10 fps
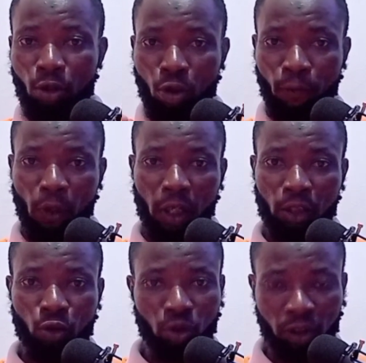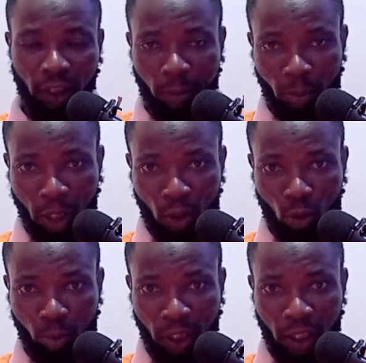don't forget to subscribe to my
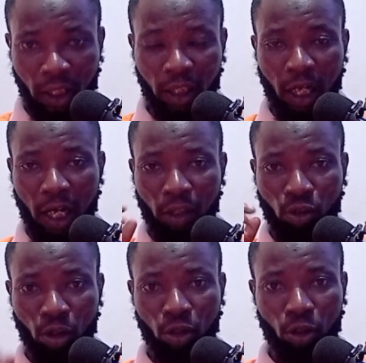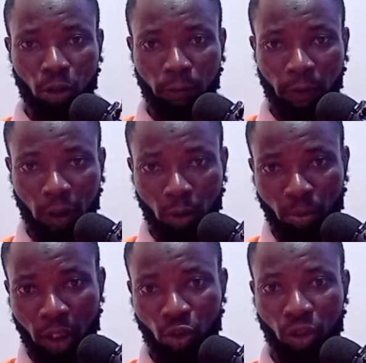YouTube channel and turn your notification
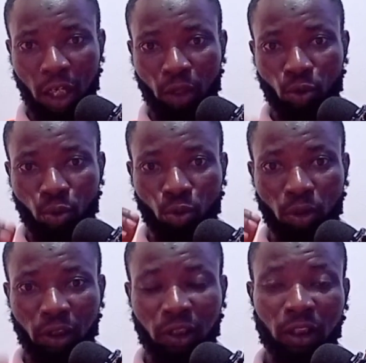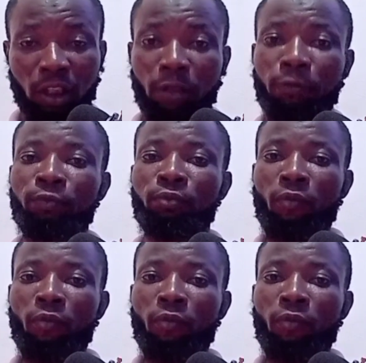bell so that you receive